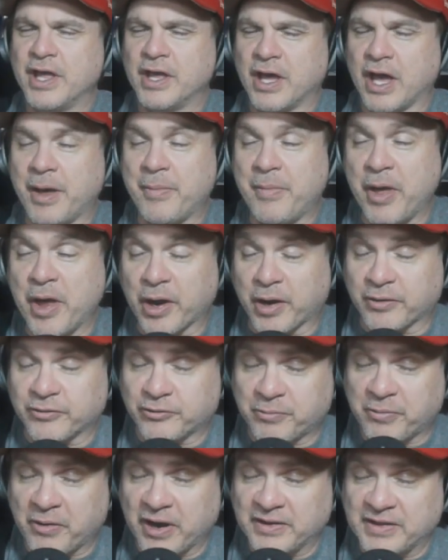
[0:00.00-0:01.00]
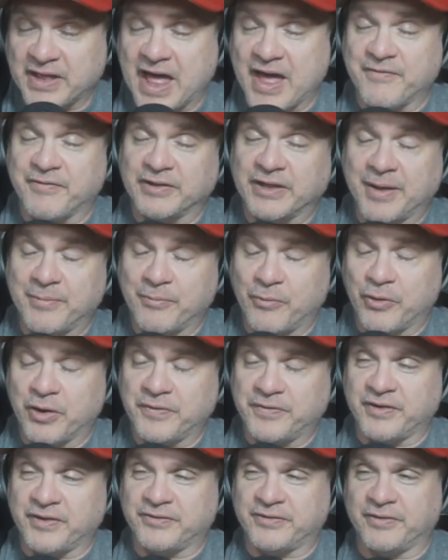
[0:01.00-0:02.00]
Americans would probably laugh a lot more
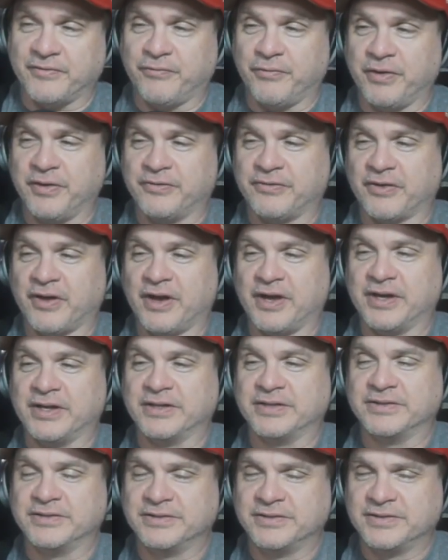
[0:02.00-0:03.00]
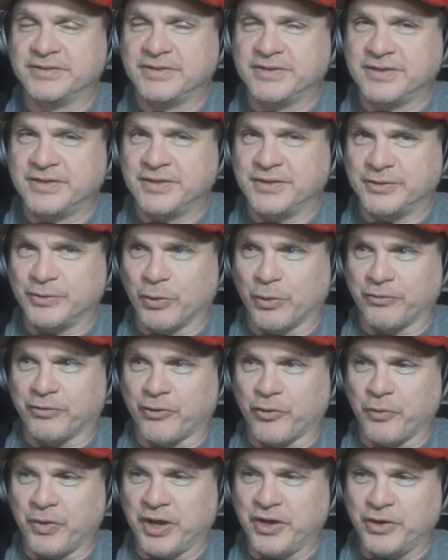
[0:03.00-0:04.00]
at this if we saw North
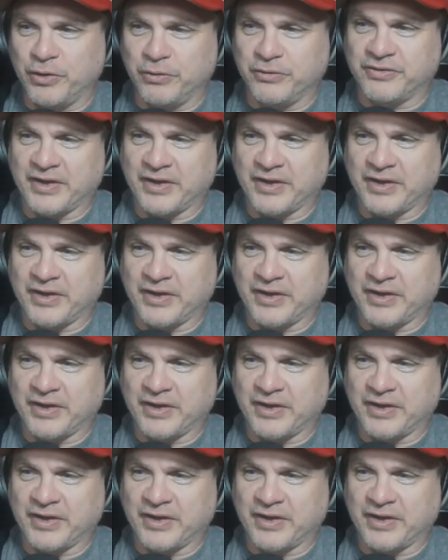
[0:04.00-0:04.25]
Korean news